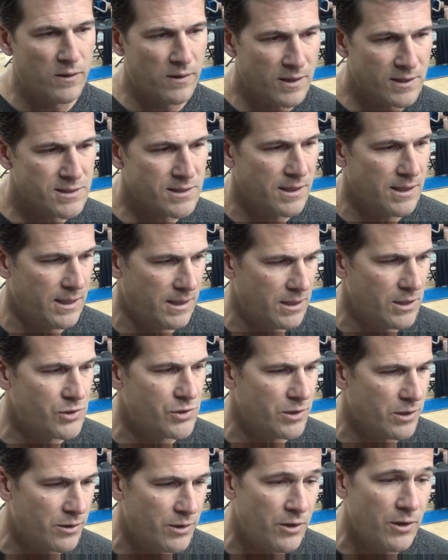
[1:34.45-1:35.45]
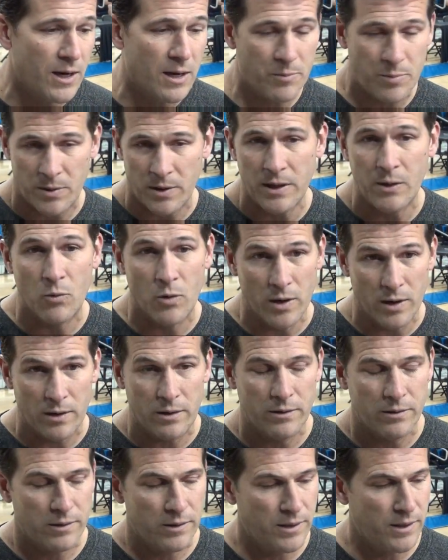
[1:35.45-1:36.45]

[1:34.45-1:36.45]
in this league this year, you got to play well.